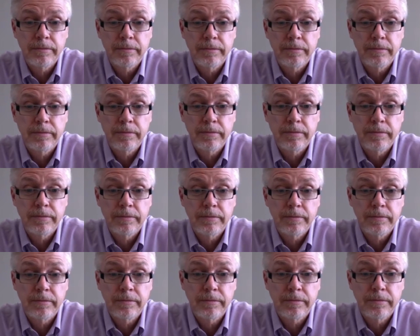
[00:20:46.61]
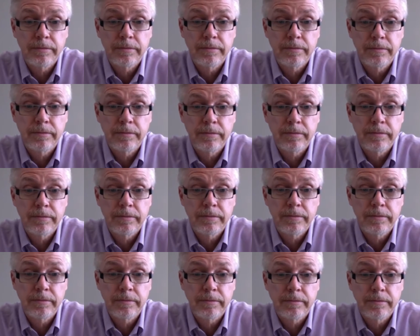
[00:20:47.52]

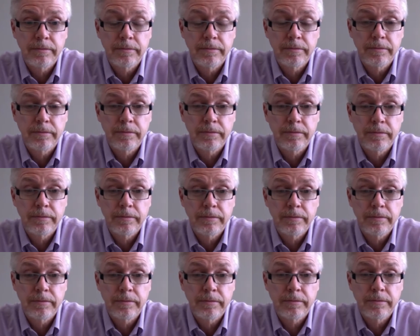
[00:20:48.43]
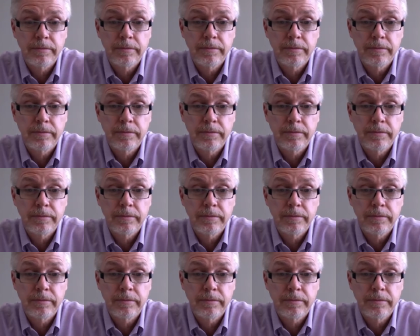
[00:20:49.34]
This person isn't speaking.